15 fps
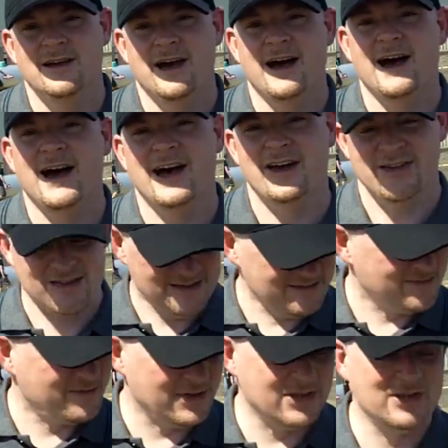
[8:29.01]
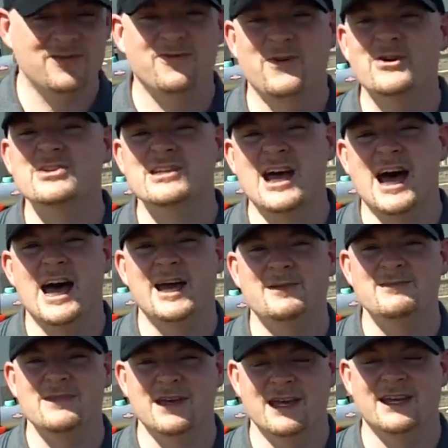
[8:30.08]
uh, for the first
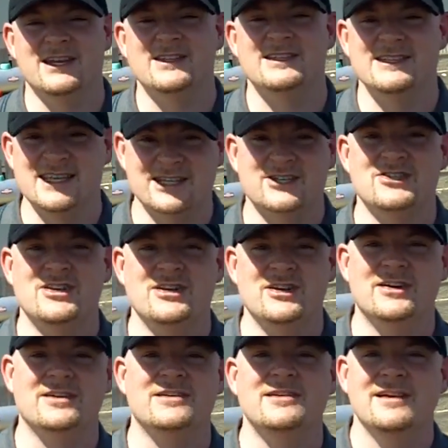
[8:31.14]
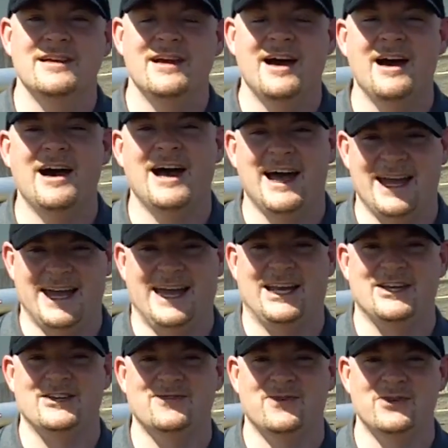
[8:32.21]
time in a six-year uh,
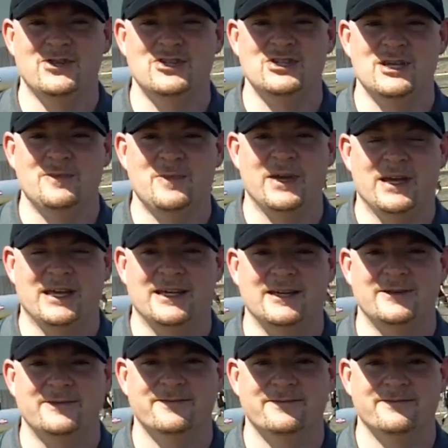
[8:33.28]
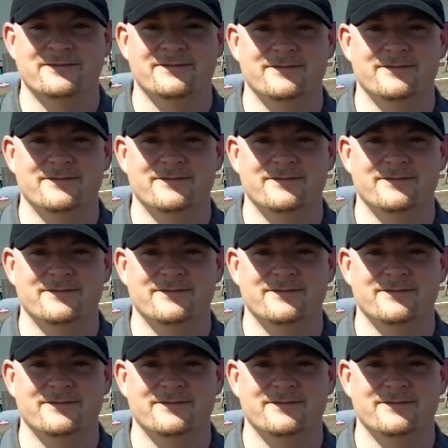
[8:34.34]
hiatus for the GP.